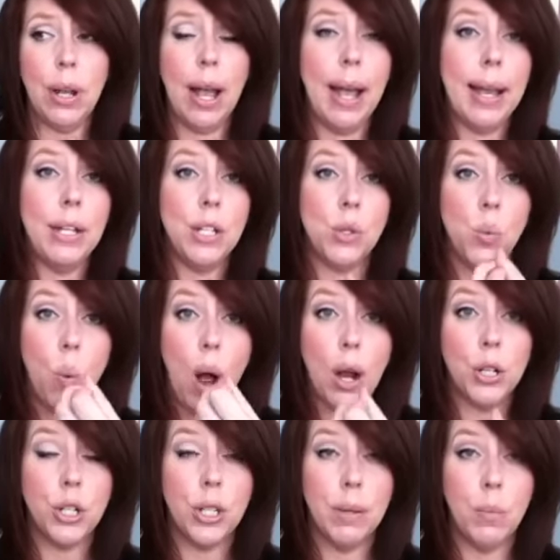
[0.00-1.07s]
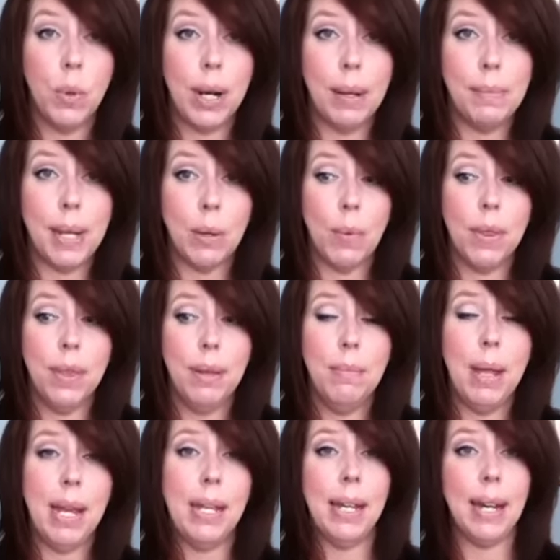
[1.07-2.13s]
I just wash them when I'm done with them,
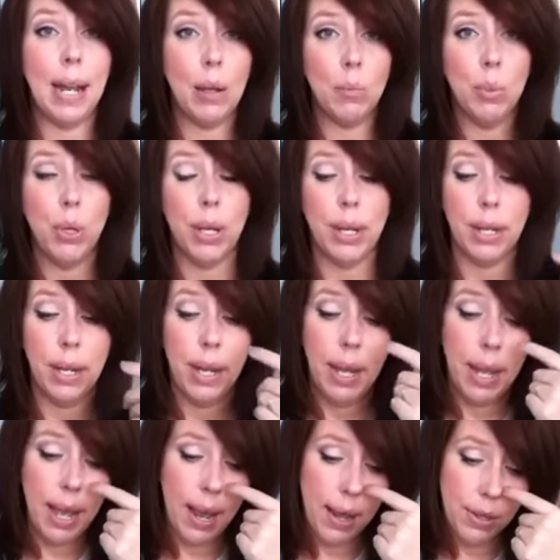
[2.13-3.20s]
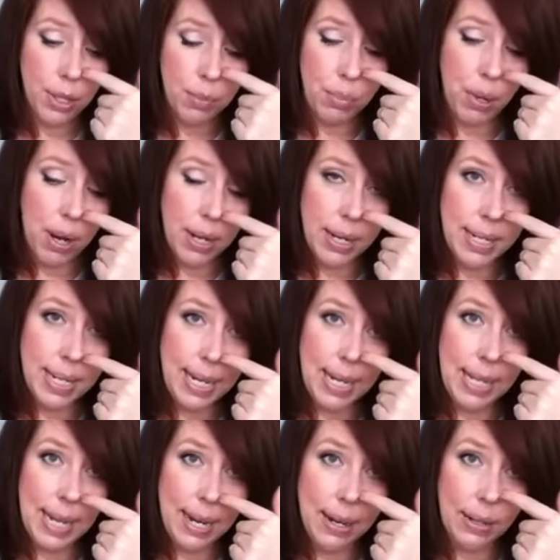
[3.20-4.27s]
and then I'll put other product
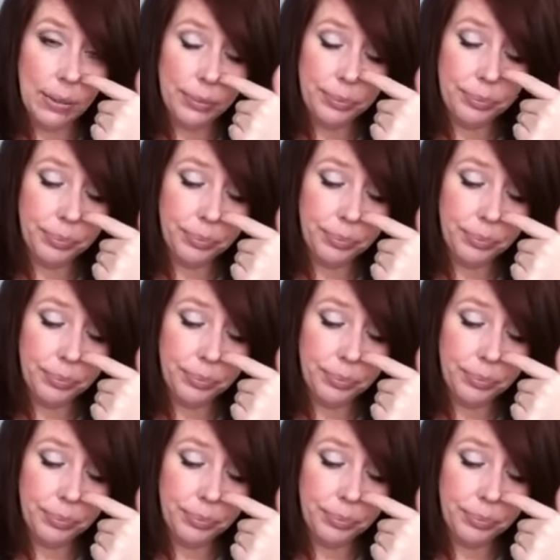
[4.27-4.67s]
in there.